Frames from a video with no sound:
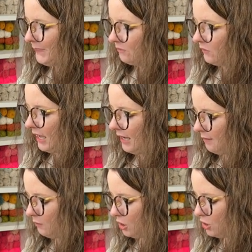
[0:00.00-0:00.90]
Okay,
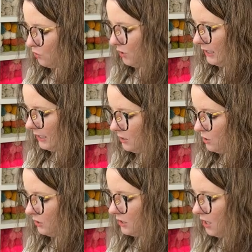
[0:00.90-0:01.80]
I'm going to join
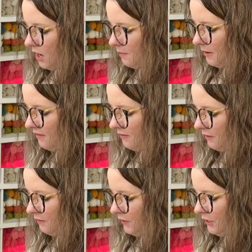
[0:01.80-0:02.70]
into the top of the
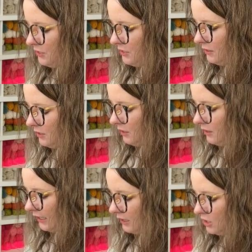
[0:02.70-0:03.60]
first,
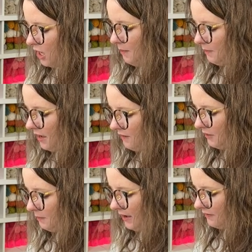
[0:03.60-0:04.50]
like the top of
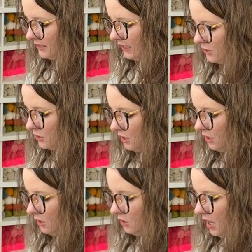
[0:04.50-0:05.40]
the puff stitch,
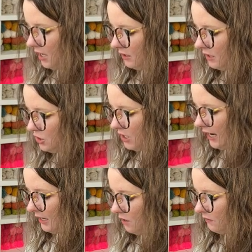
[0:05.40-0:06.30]
not the
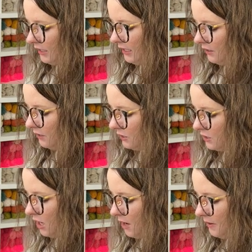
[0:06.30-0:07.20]
chain over here, the
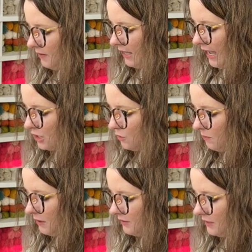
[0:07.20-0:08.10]
top of the actual
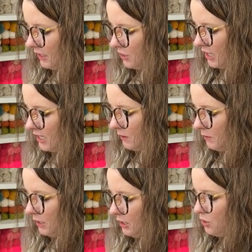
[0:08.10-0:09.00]
puff stitch. That's where
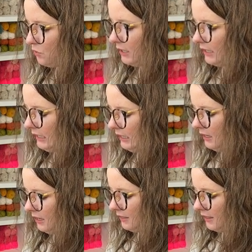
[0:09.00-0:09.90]
we're going to join.
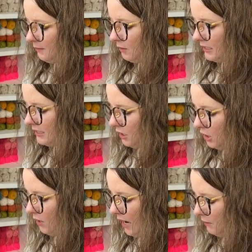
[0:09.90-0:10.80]
Then I'm going to tell
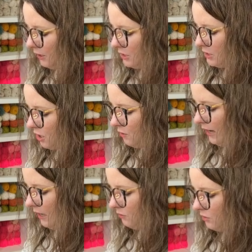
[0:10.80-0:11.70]
you how we're going to start
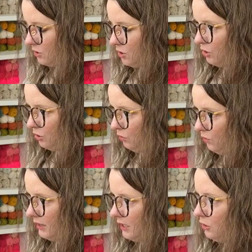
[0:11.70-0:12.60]
round two,
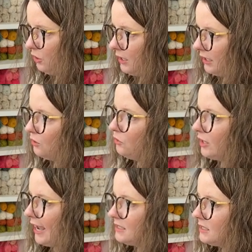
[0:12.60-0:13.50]
and then you're going to do your
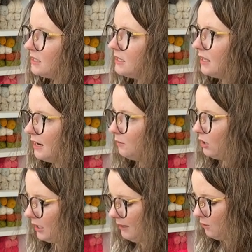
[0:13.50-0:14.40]
guesses, and then I'm going
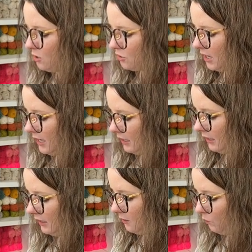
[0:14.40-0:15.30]
to keep crocheting,
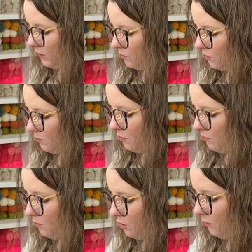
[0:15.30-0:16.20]
and then we will
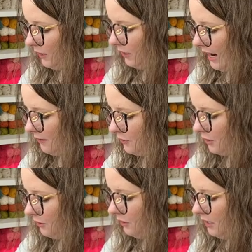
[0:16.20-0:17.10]
pull a winner
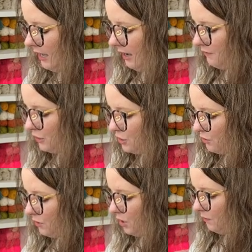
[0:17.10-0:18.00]
after I finish the
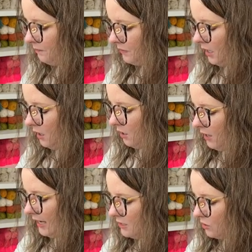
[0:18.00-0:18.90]
row.
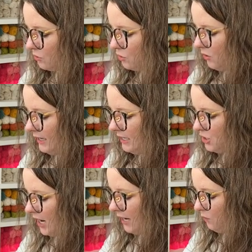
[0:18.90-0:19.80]
Okay, so join and
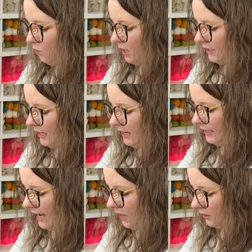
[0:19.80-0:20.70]
chain one.
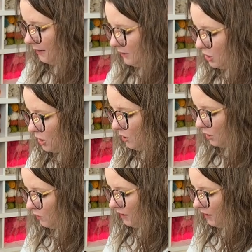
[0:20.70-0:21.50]
Now, let me show you.